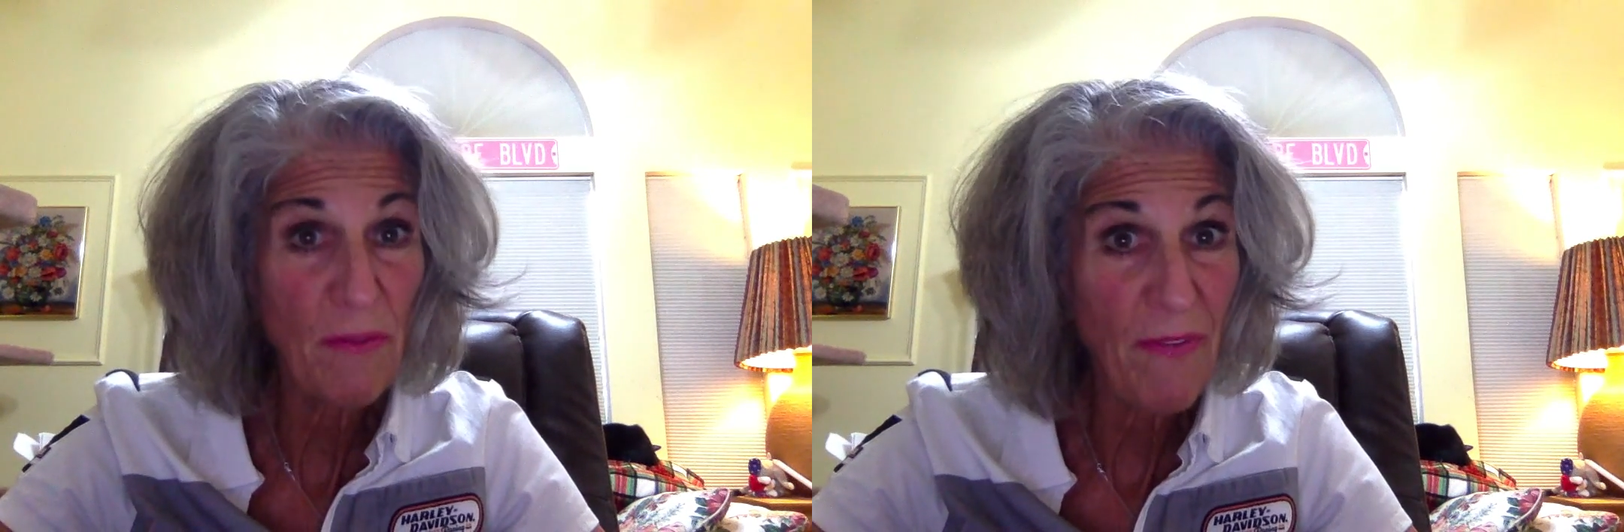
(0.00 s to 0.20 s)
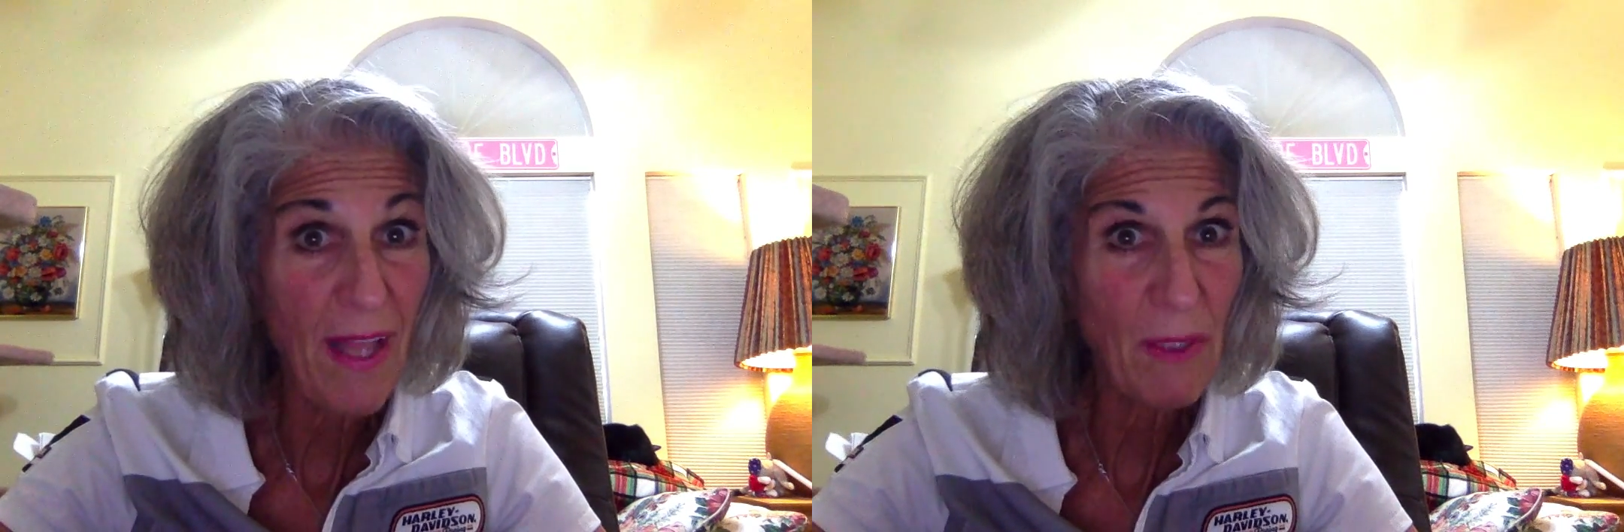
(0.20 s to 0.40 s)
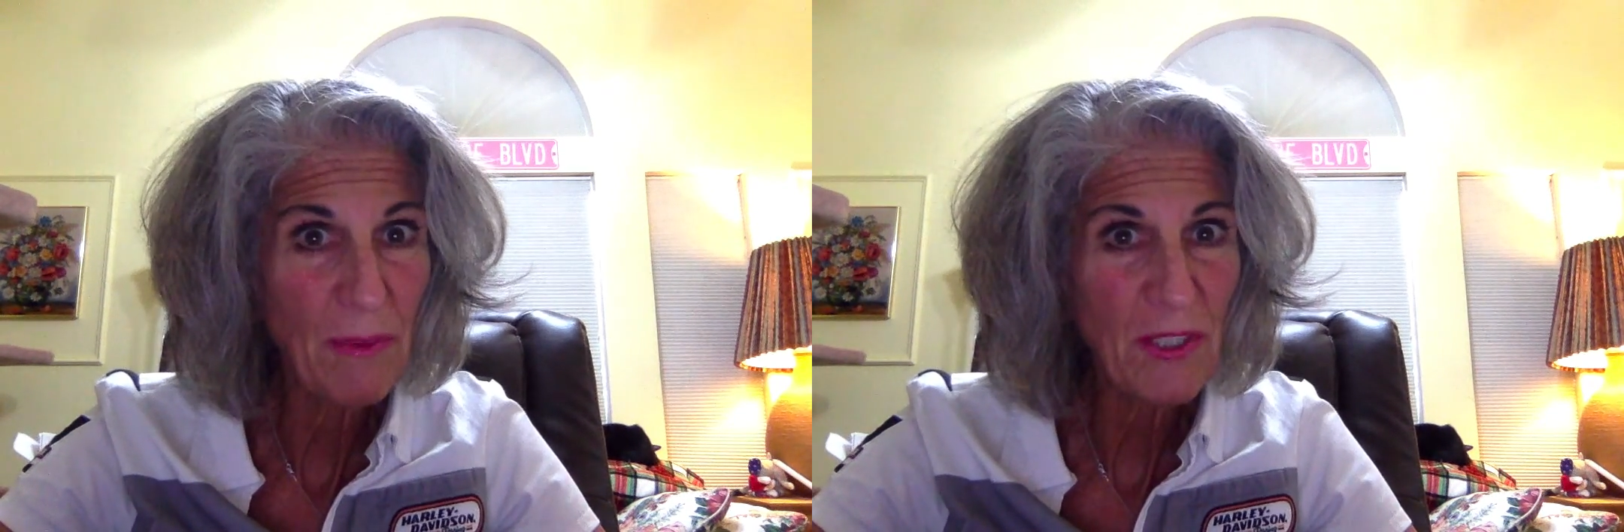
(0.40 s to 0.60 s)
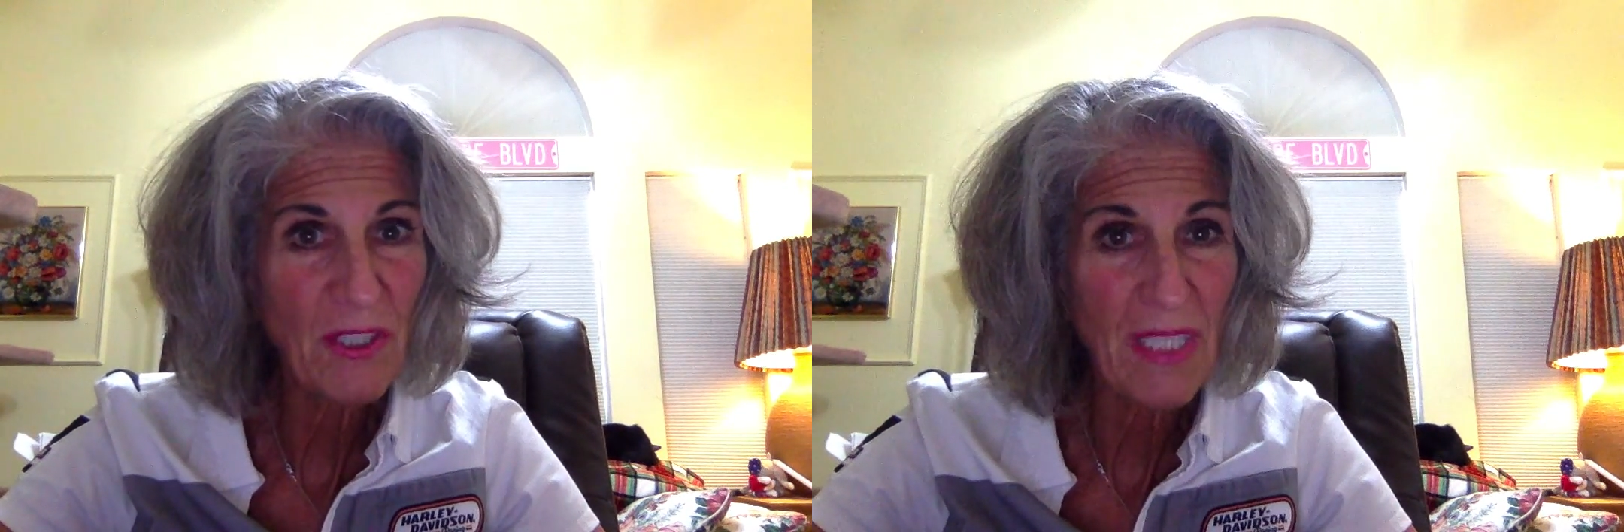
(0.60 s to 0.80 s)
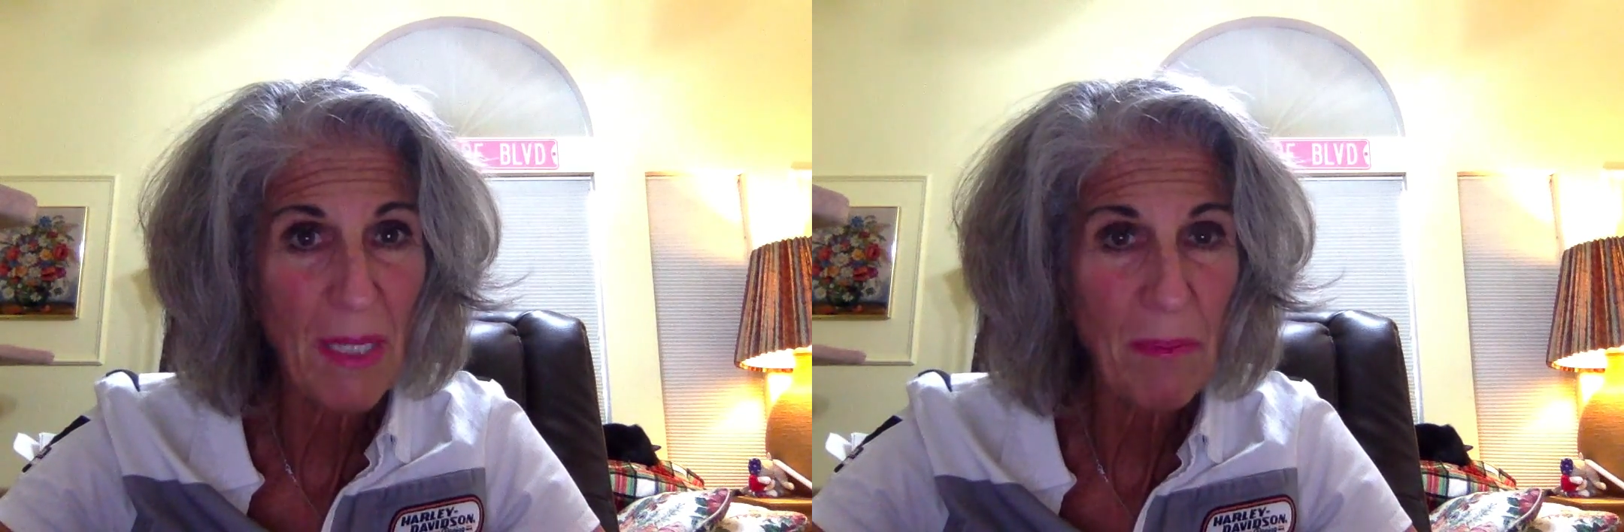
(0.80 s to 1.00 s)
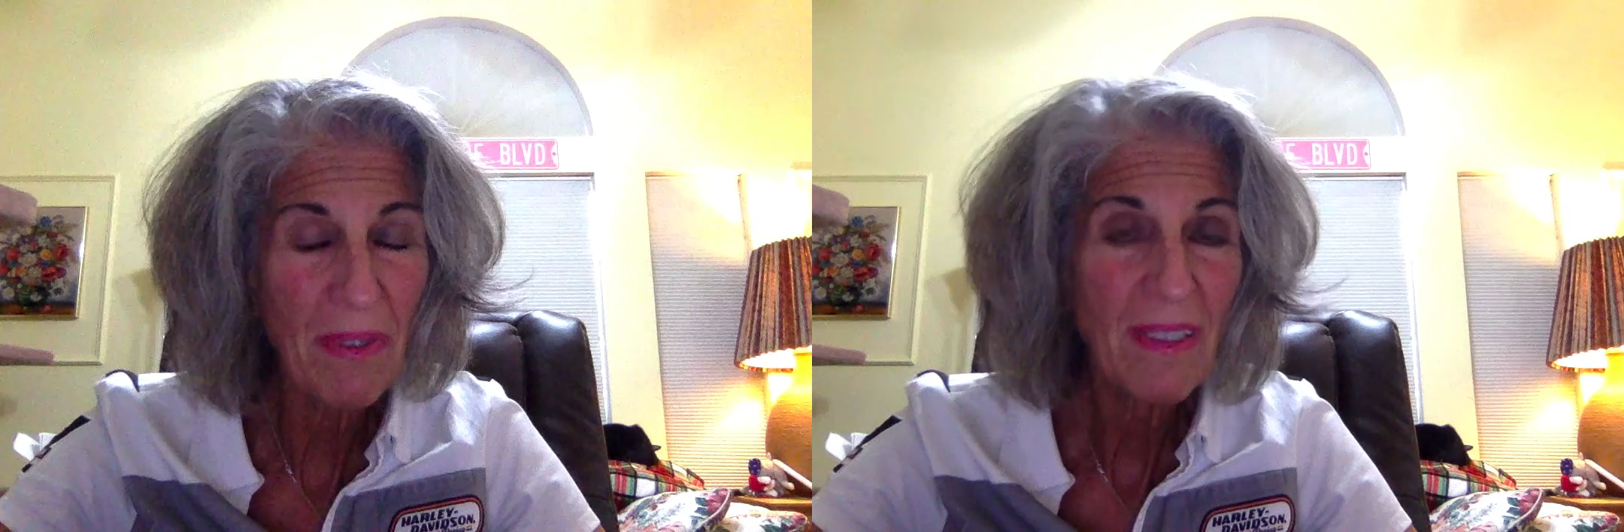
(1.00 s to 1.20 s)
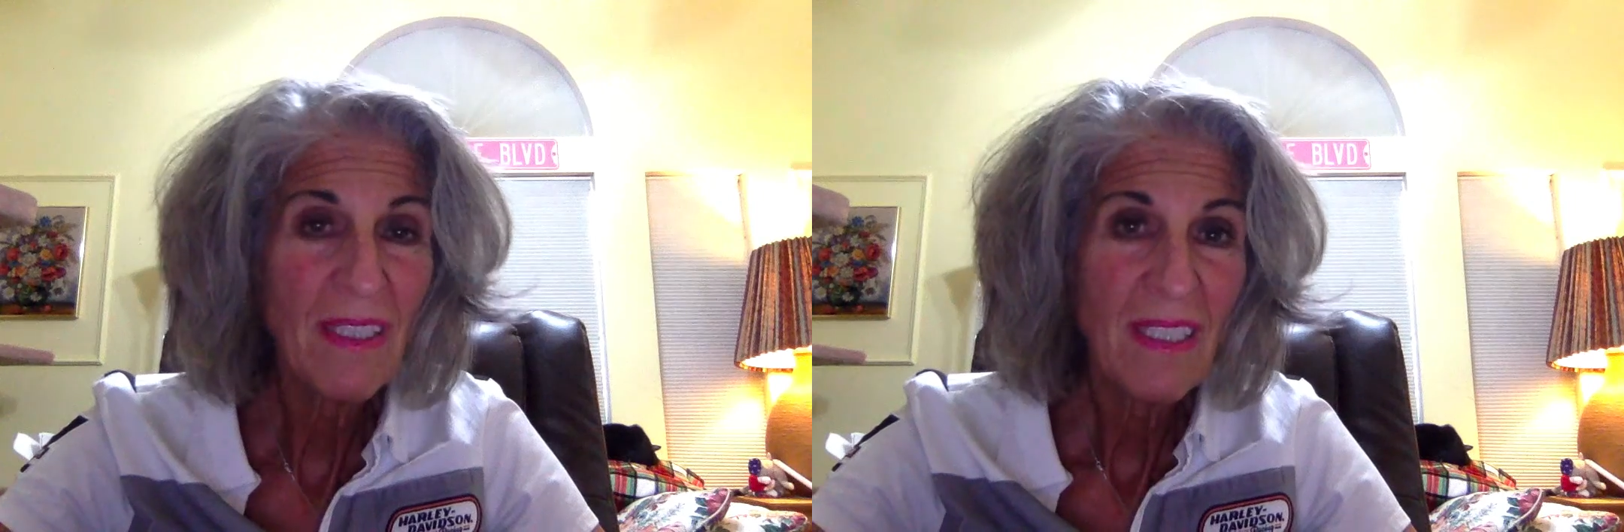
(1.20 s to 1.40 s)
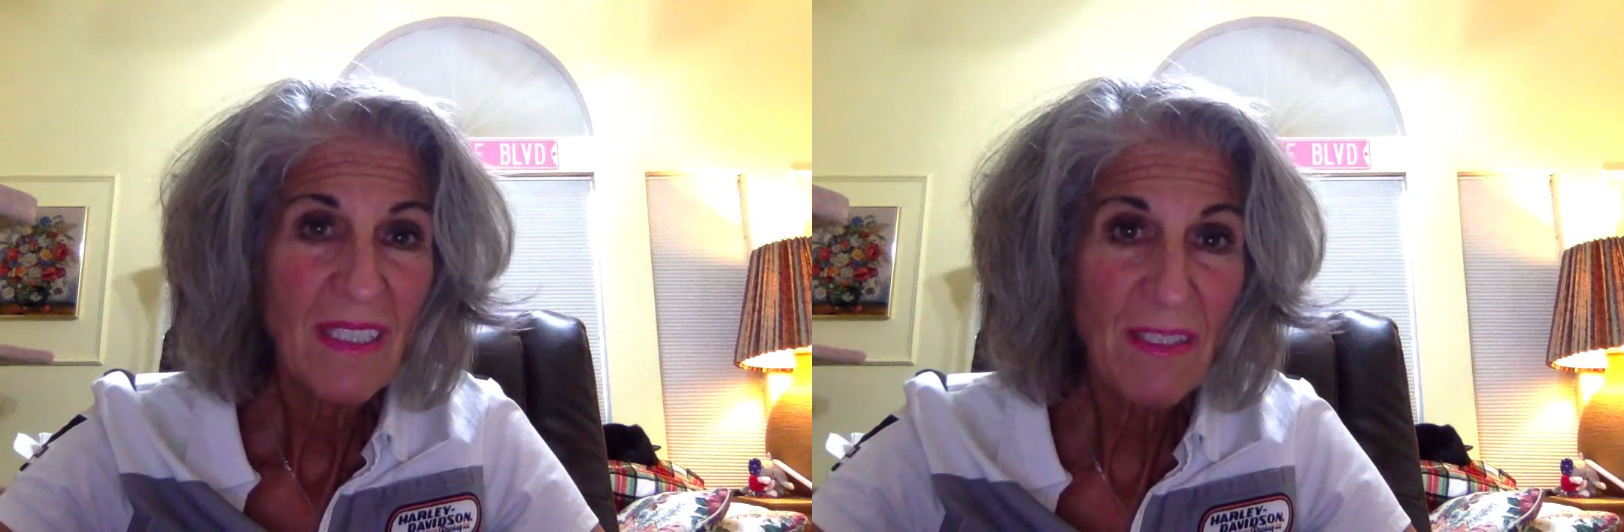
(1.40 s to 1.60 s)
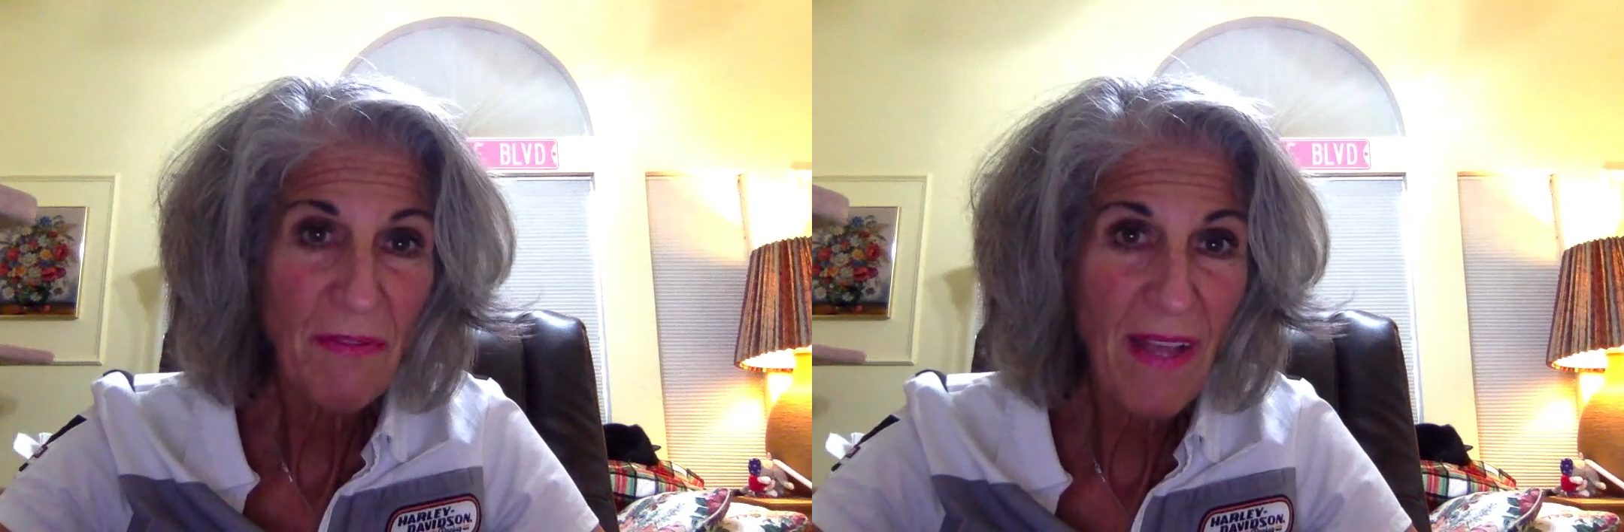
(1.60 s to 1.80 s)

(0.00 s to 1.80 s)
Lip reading: followership to